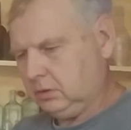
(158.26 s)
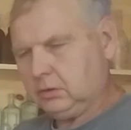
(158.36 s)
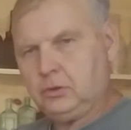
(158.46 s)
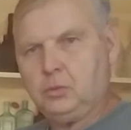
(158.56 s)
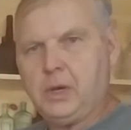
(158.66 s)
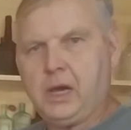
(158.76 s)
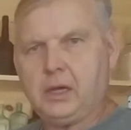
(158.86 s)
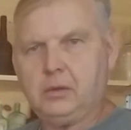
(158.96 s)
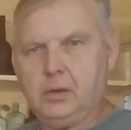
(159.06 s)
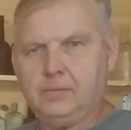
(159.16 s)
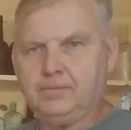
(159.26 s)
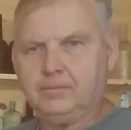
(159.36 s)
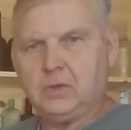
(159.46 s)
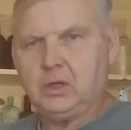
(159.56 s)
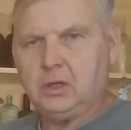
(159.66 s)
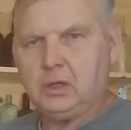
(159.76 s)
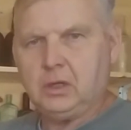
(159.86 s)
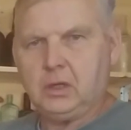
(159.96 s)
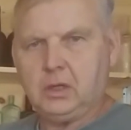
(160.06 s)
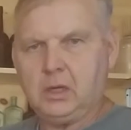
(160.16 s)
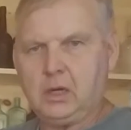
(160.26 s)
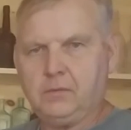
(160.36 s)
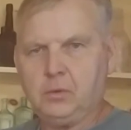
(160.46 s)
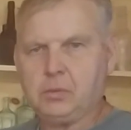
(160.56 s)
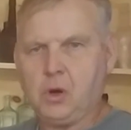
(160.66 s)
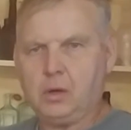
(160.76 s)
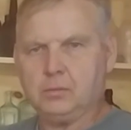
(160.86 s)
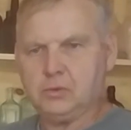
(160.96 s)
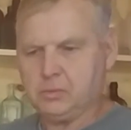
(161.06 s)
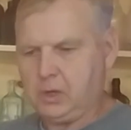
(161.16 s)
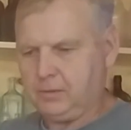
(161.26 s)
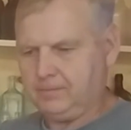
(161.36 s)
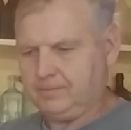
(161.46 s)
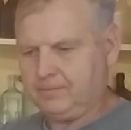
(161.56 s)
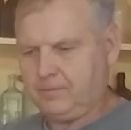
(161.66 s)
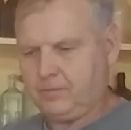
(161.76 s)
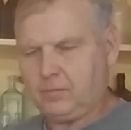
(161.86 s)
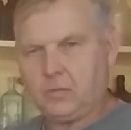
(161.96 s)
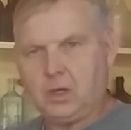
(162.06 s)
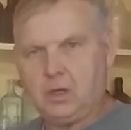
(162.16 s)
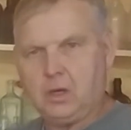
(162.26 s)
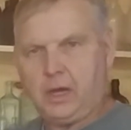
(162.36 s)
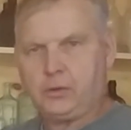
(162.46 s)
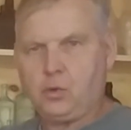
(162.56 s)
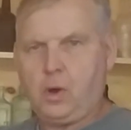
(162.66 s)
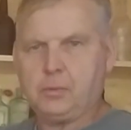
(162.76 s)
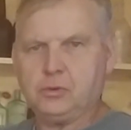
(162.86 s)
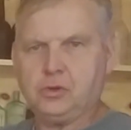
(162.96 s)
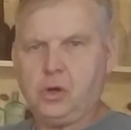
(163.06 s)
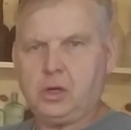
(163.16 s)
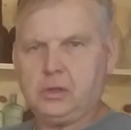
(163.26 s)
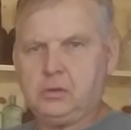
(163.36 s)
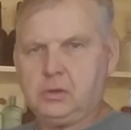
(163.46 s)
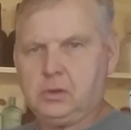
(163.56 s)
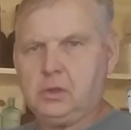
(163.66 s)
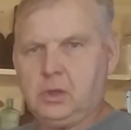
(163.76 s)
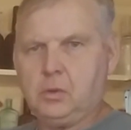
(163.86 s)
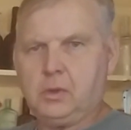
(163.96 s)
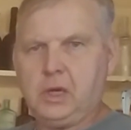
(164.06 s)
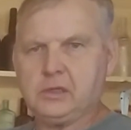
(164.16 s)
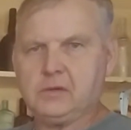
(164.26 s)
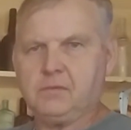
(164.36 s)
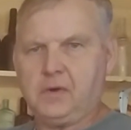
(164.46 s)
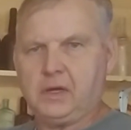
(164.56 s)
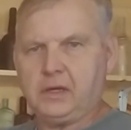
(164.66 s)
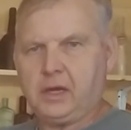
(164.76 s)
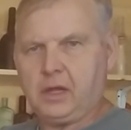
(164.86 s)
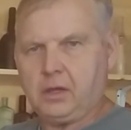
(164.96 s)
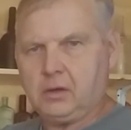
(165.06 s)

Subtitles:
Too bad. Had a few problems, but I grew up with John. We had some fun together.